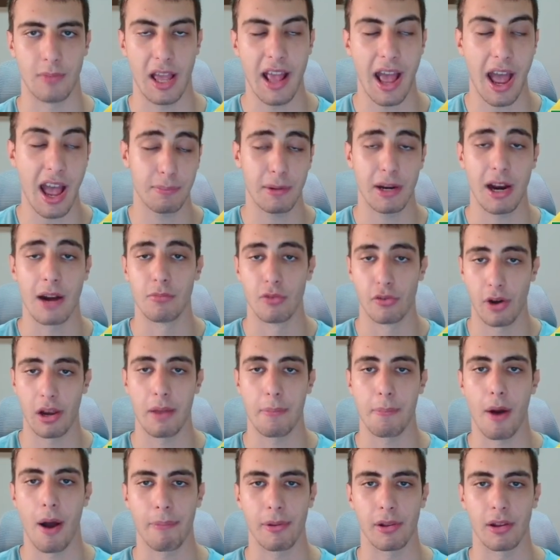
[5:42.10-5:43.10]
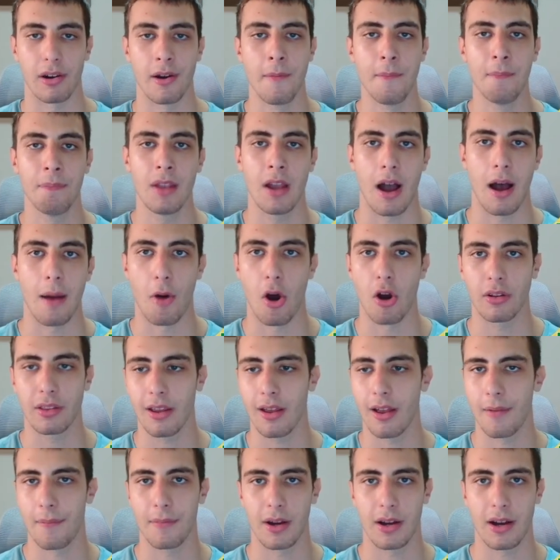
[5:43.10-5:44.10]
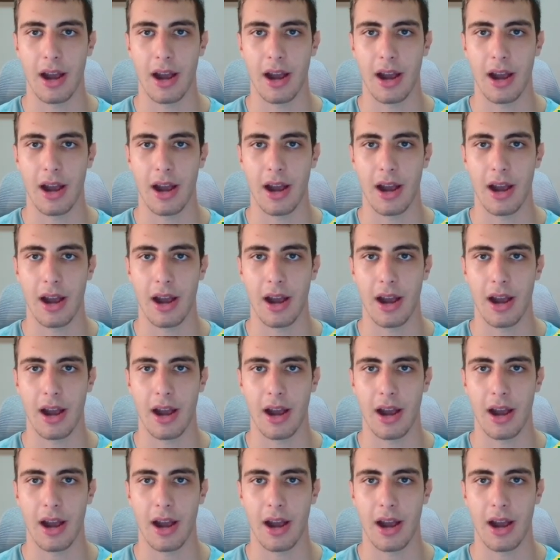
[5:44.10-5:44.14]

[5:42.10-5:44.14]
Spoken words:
has become really popular among the